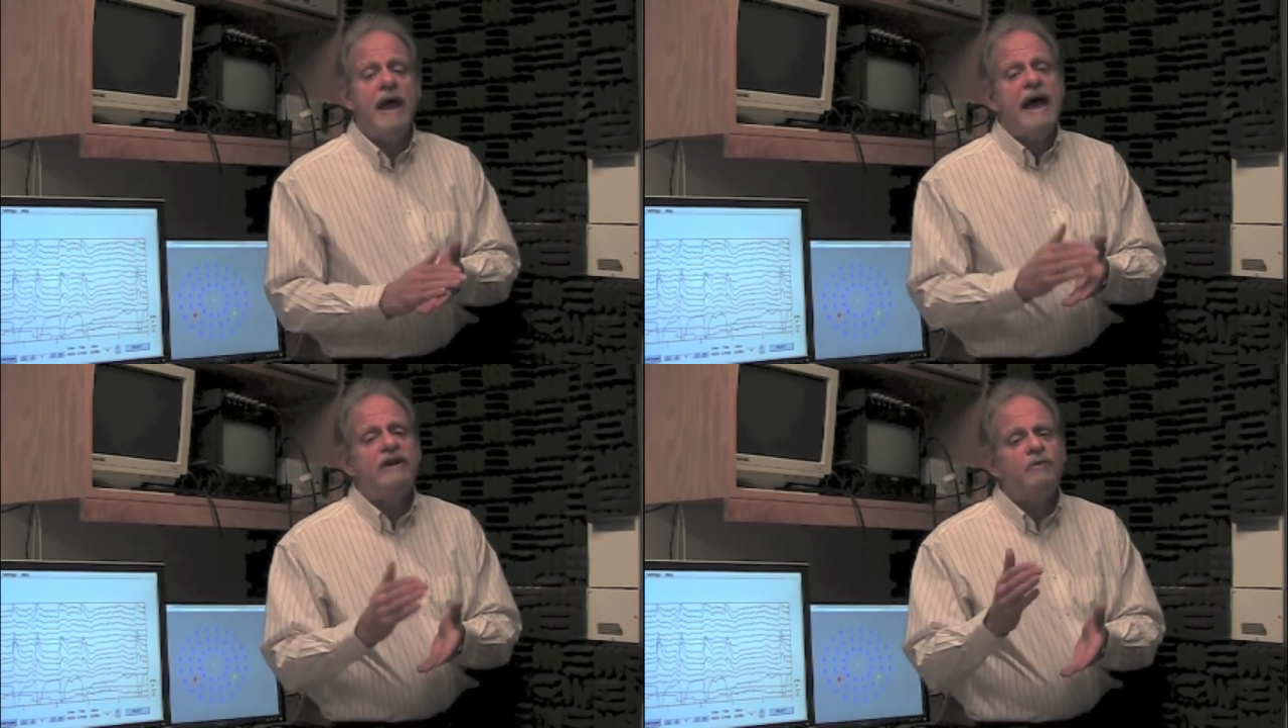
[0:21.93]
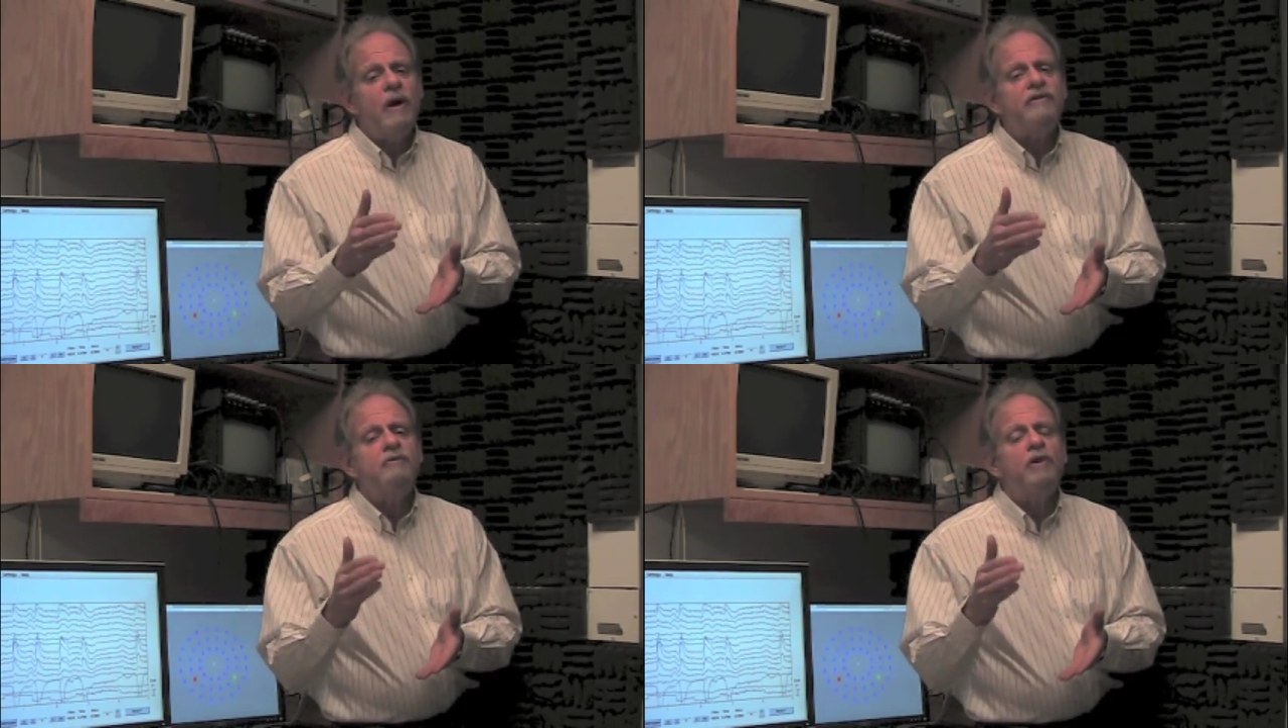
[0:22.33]
as well
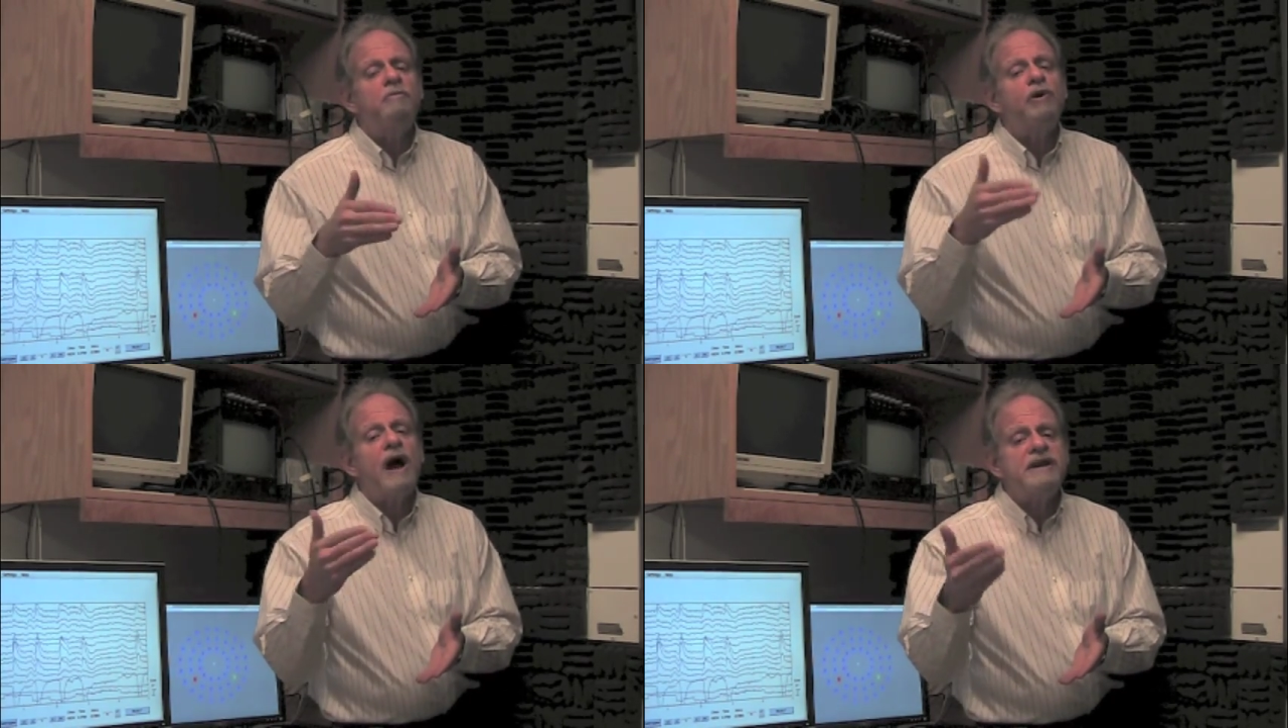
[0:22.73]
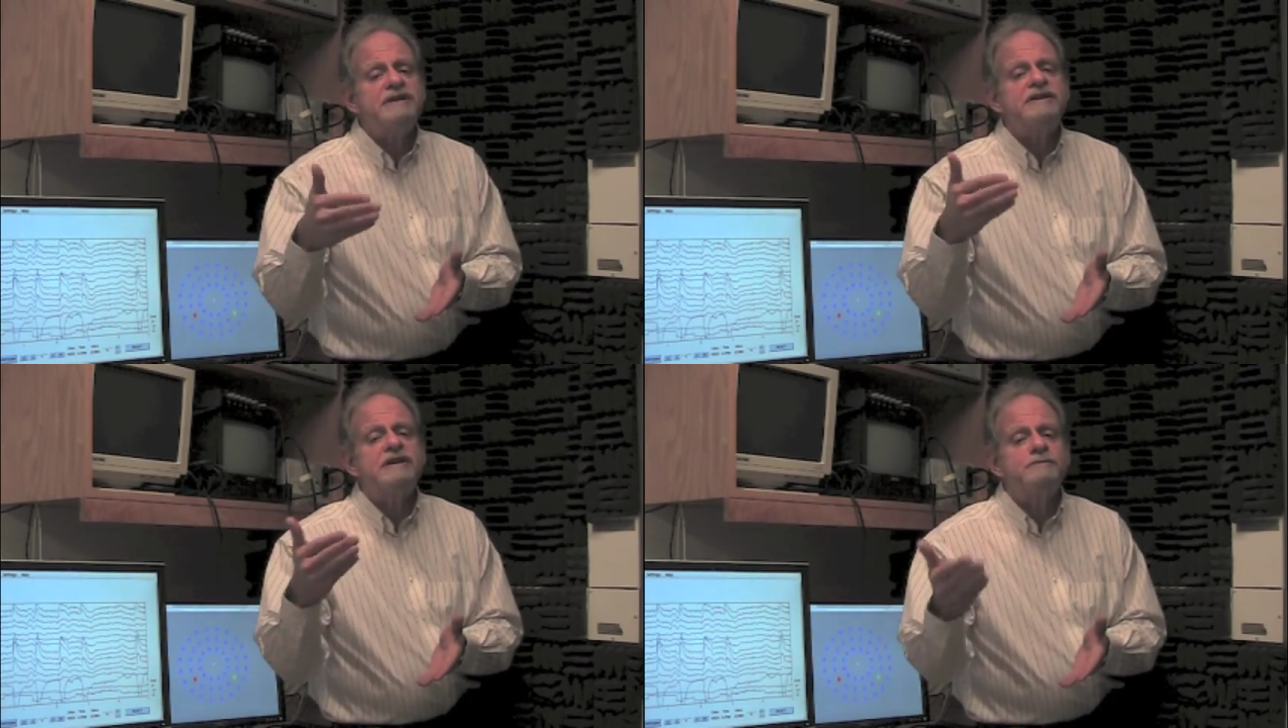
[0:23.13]
as a more
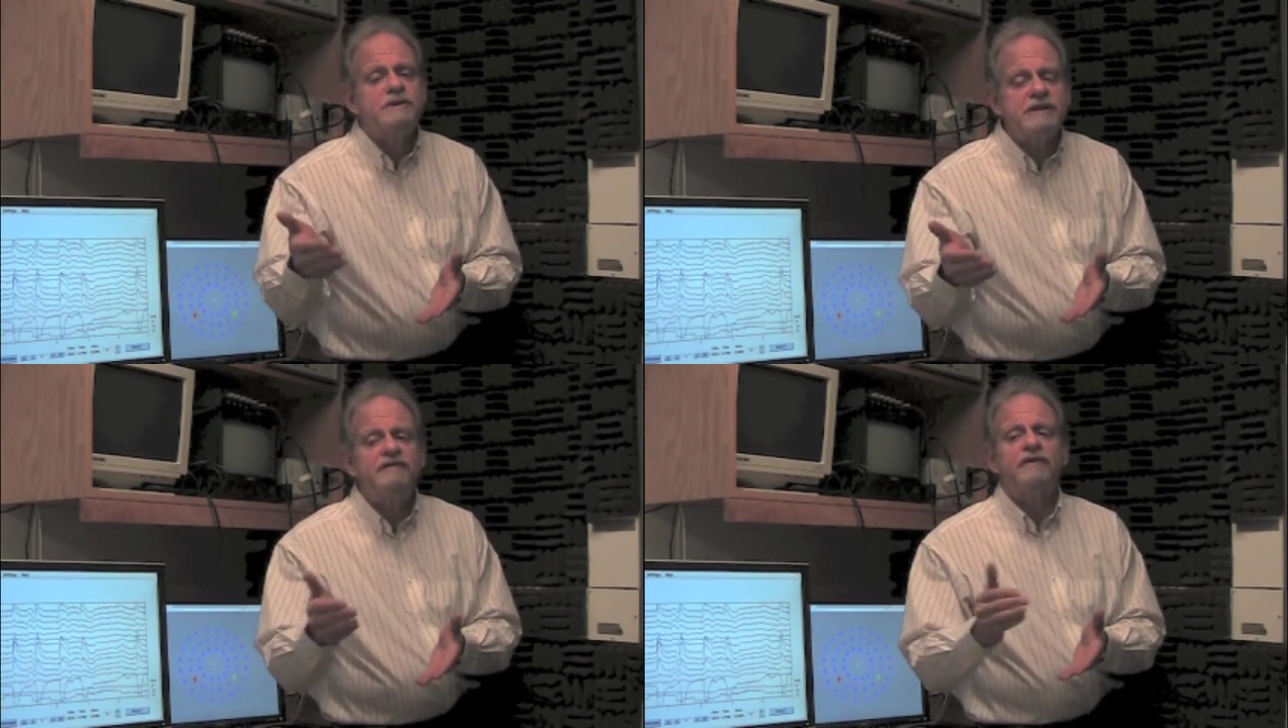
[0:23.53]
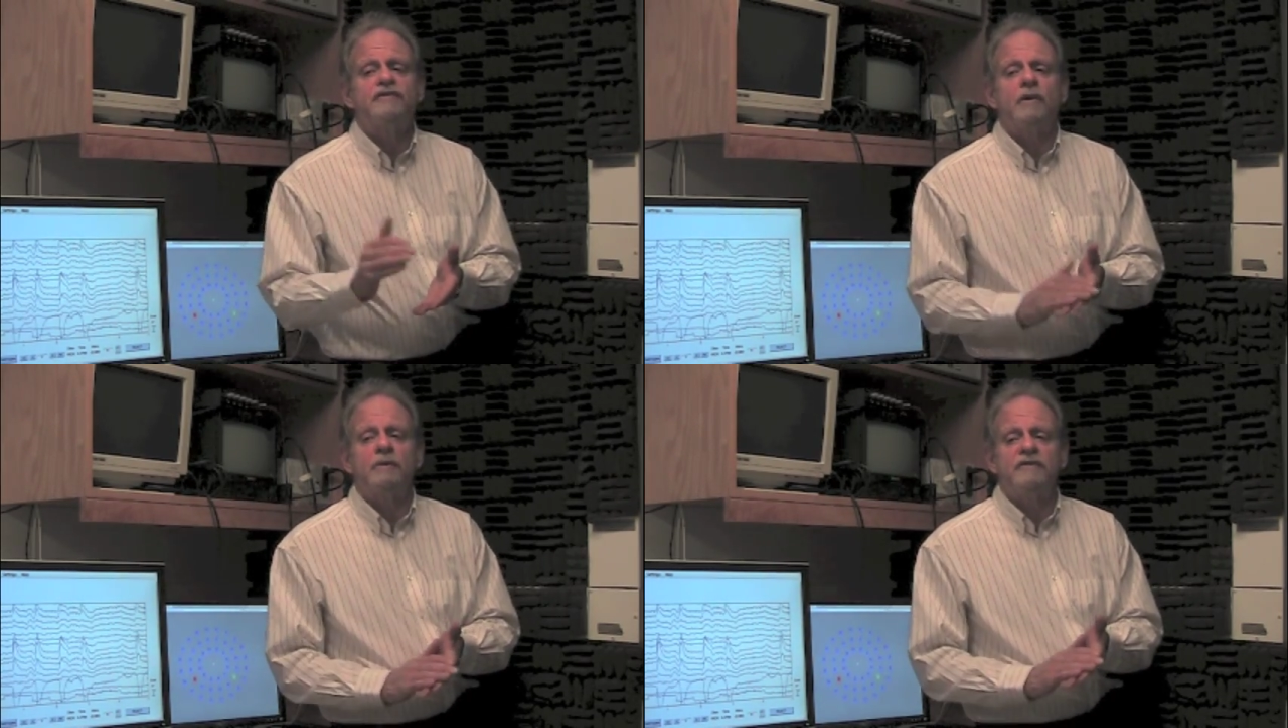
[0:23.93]
processing-specific
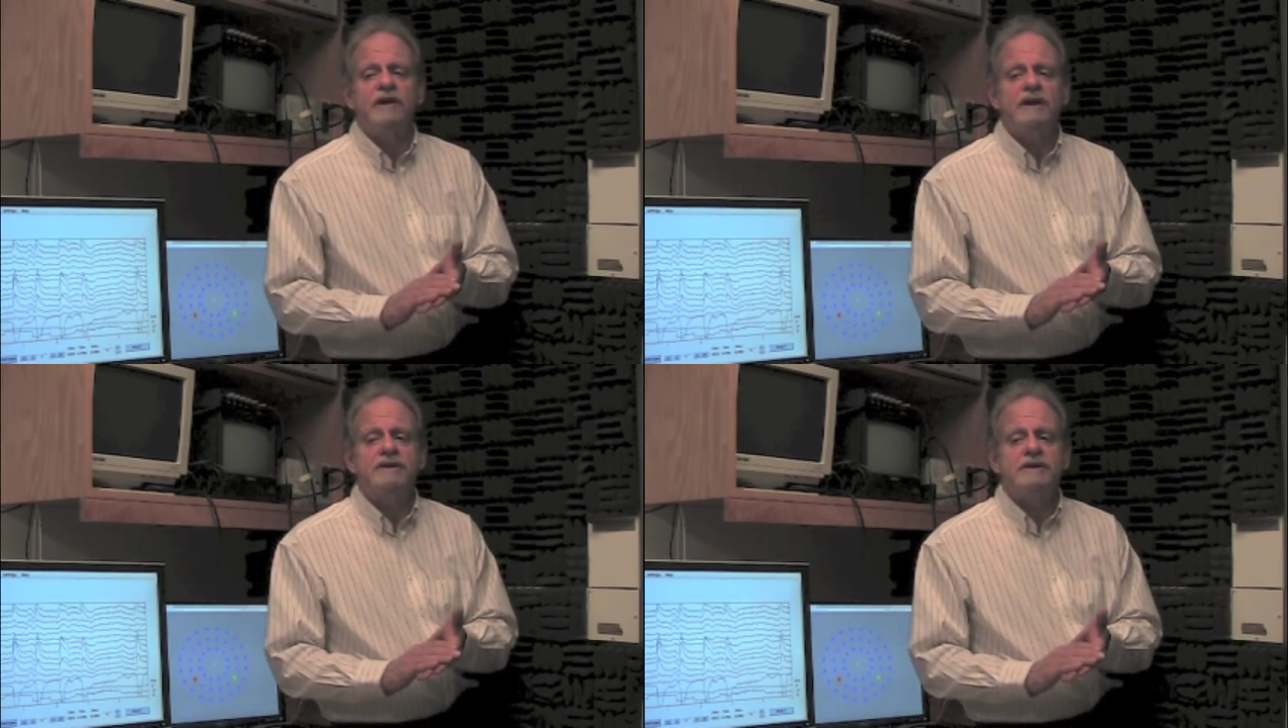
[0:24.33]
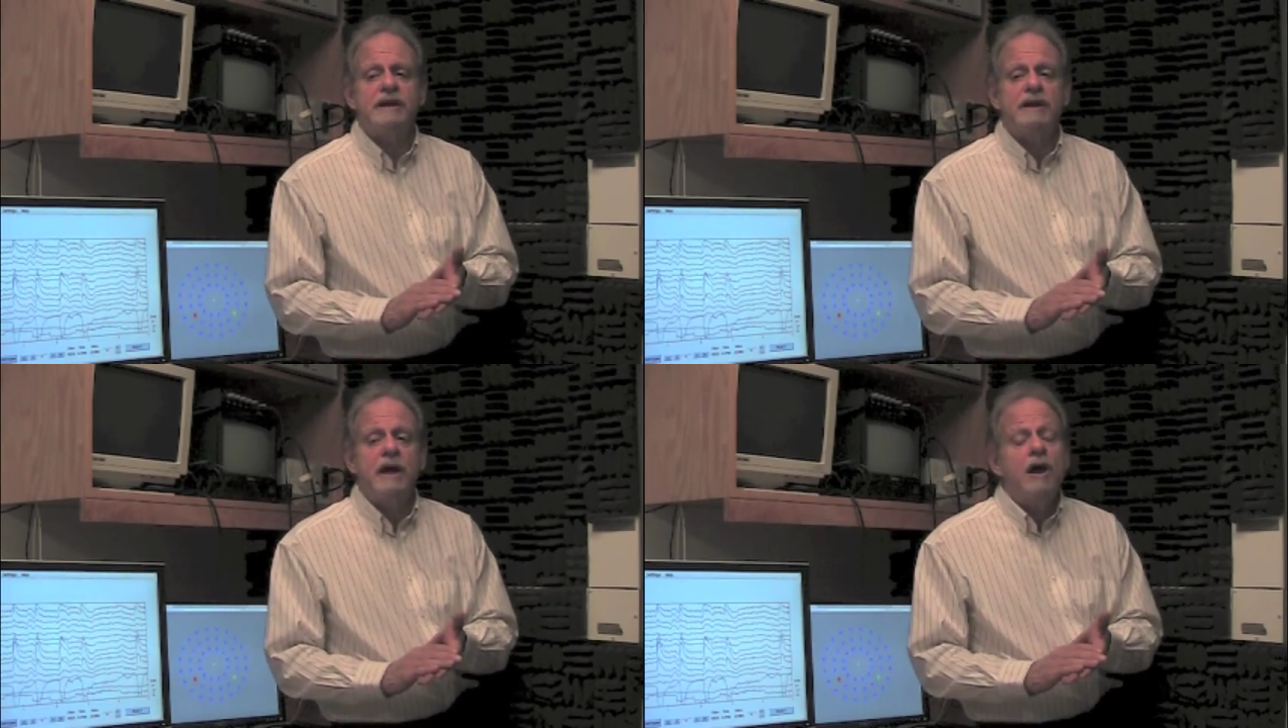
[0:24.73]
form of EEG